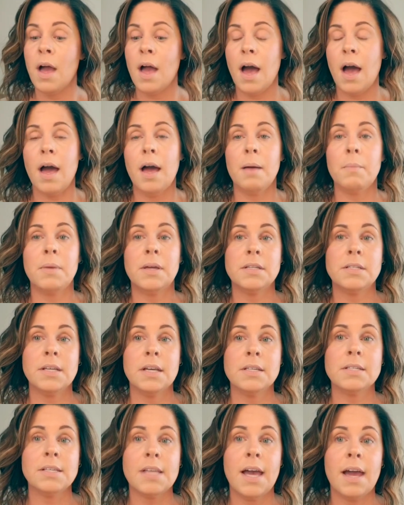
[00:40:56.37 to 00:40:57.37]
Um, it
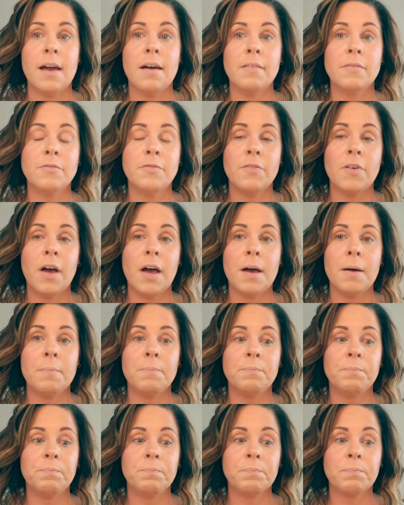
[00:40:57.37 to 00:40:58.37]
does have
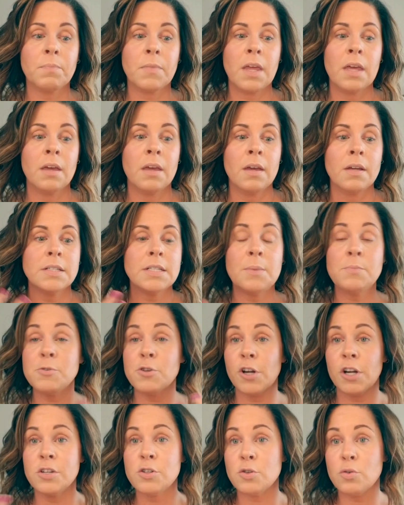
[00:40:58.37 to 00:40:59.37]
um,
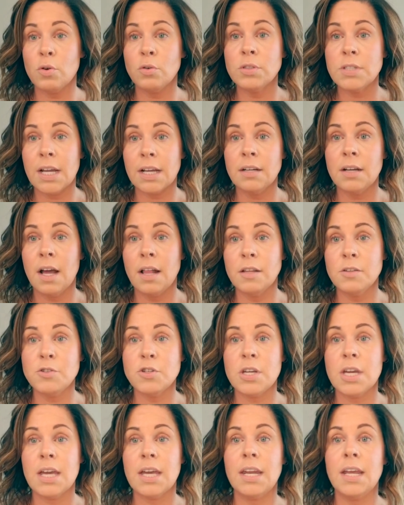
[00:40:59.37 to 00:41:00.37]
temperature control
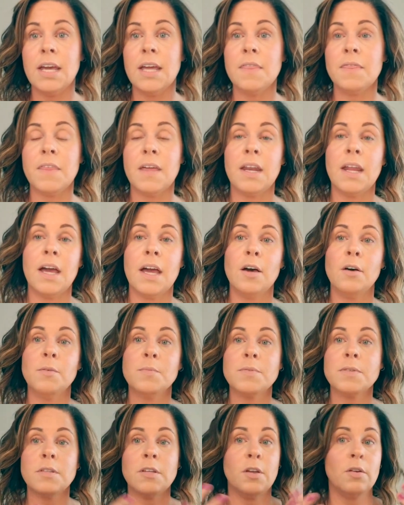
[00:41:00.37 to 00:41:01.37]
technology in it that
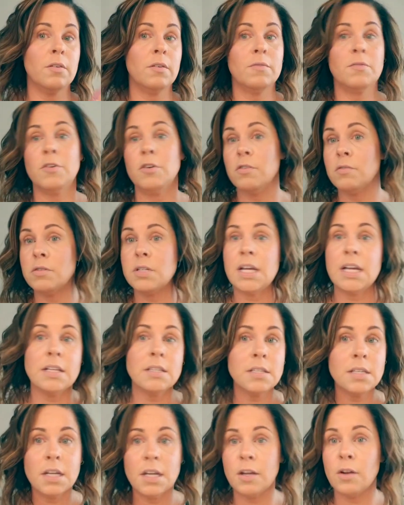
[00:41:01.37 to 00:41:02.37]
helps, you know, if you're
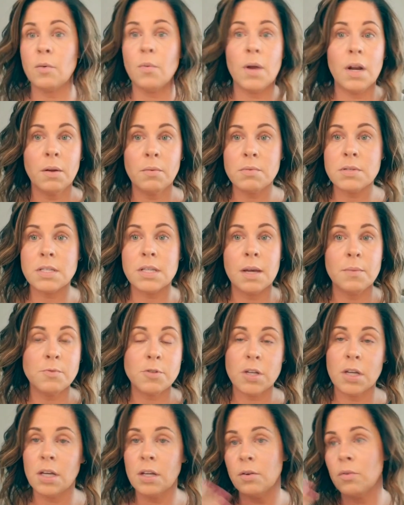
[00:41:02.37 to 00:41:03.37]
dancing at your wedding
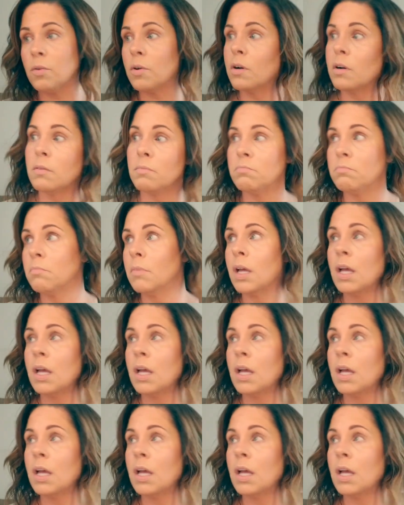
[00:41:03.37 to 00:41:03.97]
reception or